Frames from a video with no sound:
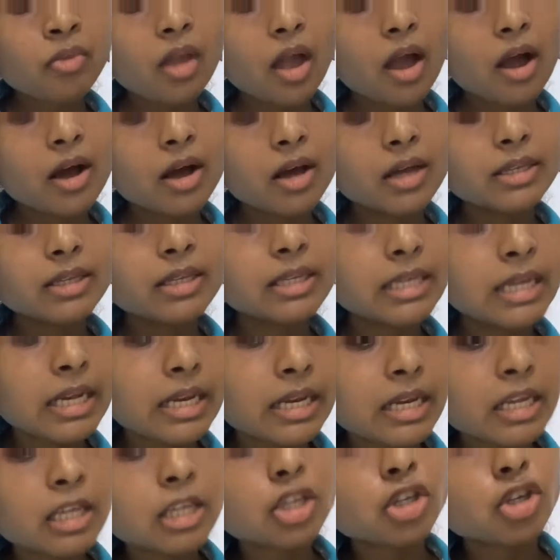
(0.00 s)
as it's
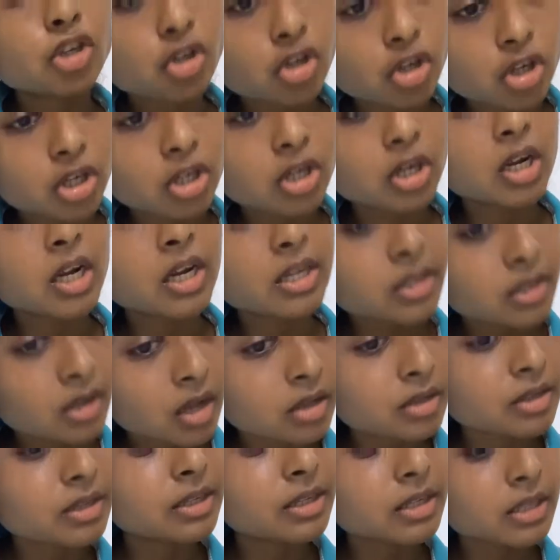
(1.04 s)
didi's nutrition
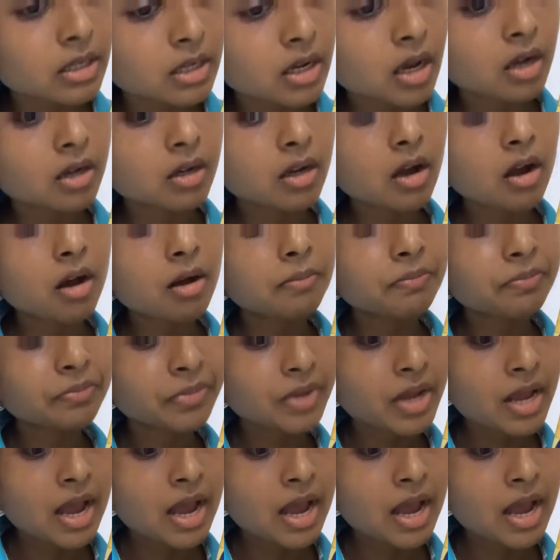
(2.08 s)
consultancy.com